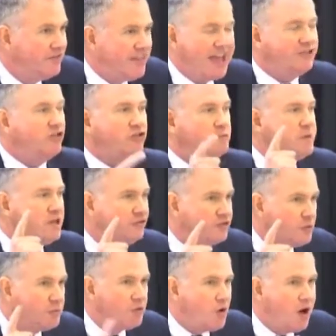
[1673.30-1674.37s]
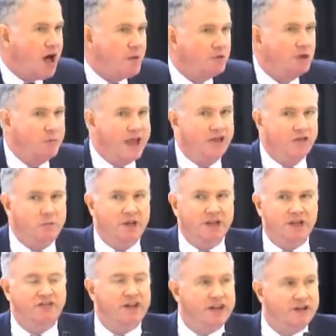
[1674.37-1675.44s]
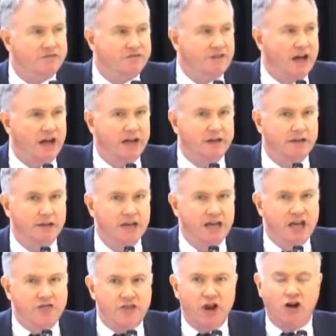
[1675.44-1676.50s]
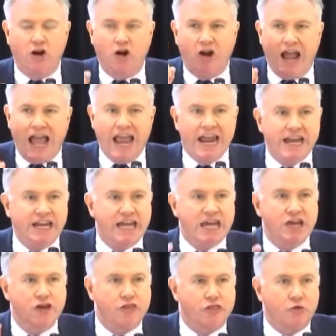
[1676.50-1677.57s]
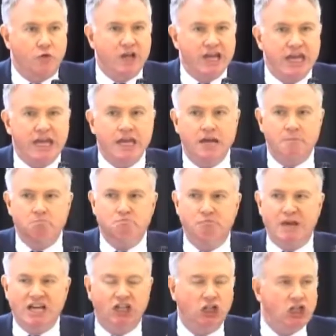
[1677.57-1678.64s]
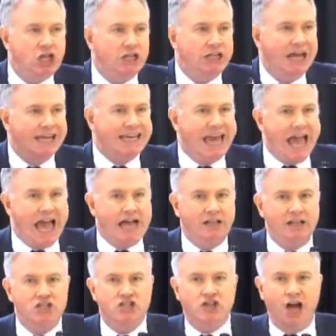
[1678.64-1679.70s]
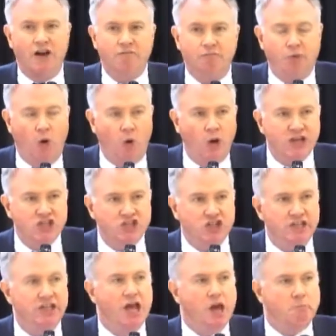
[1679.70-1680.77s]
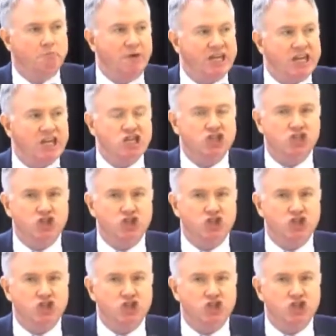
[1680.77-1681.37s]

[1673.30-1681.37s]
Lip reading: That just means the problem has been identified. There are 83 billion gallons of poison being